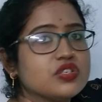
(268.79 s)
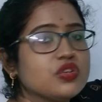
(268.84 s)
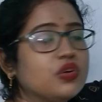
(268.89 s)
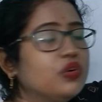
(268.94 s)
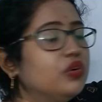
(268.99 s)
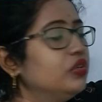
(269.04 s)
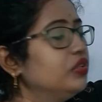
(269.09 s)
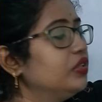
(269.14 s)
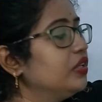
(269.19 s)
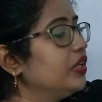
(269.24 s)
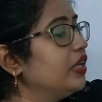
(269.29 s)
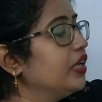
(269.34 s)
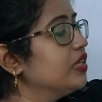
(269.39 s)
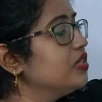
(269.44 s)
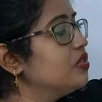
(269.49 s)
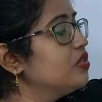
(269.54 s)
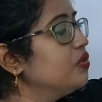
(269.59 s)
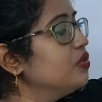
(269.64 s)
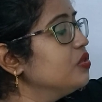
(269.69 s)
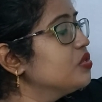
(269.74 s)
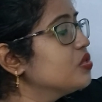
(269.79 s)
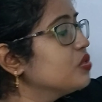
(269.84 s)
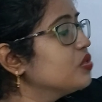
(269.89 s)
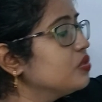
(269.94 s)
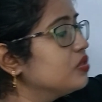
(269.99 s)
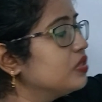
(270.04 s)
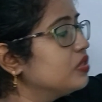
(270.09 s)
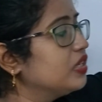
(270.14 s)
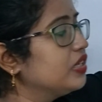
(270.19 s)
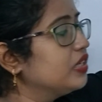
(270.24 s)
So
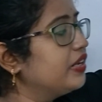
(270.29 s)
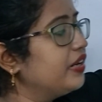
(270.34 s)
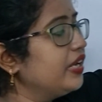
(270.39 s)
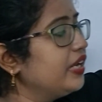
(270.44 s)
the